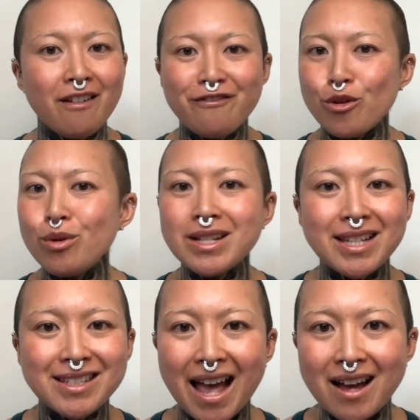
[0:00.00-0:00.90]
Food is
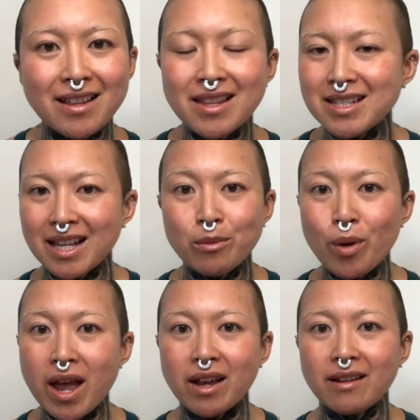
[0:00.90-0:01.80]
exactly the same
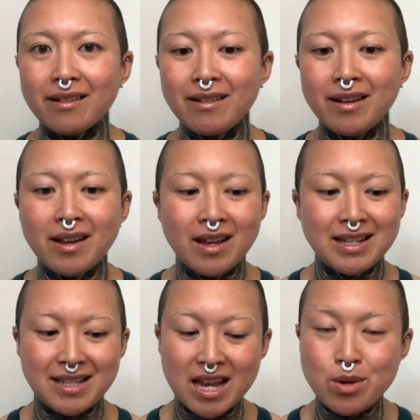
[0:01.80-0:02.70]
way.
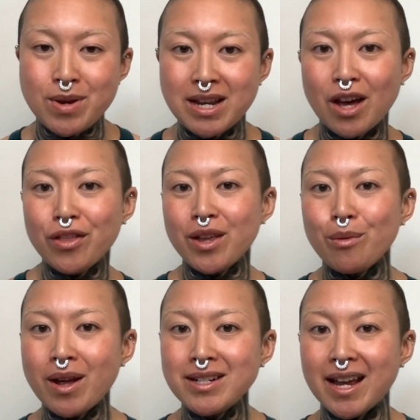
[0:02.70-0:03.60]
Say you eat healthy
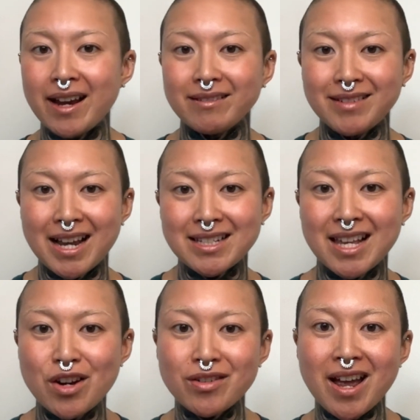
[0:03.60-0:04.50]
one day, next
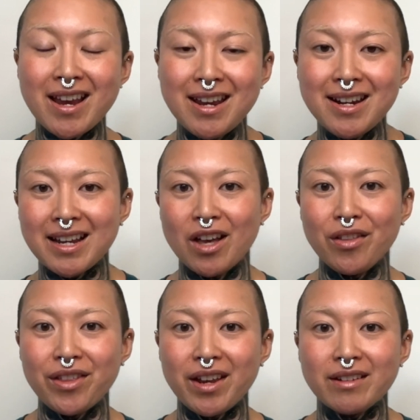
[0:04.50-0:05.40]
day you're not eating
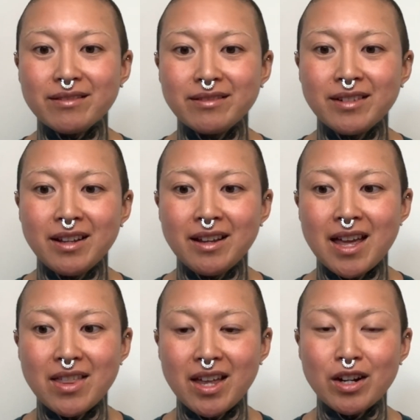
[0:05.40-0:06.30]
healthy.
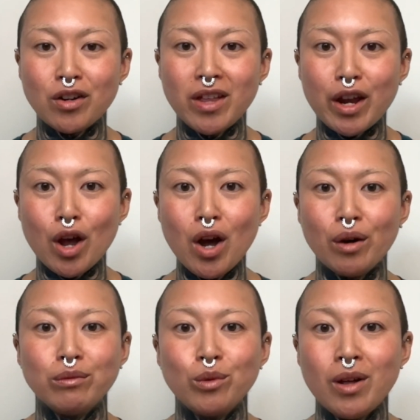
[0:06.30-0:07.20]
And then you're like, oh,
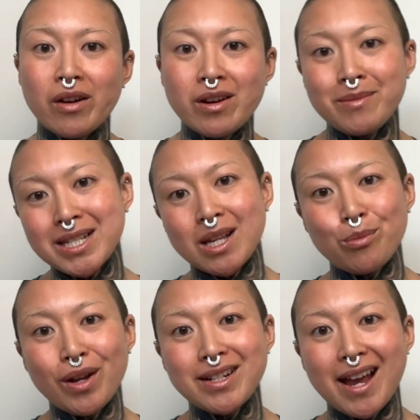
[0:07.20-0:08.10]
well, I already messed up
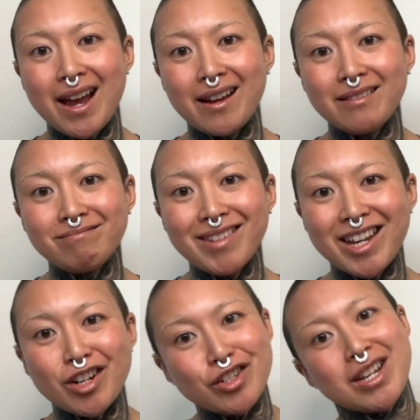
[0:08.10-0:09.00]
one day,
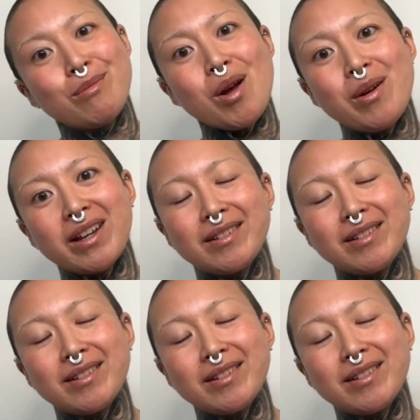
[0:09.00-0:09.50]
then I'll just keep going.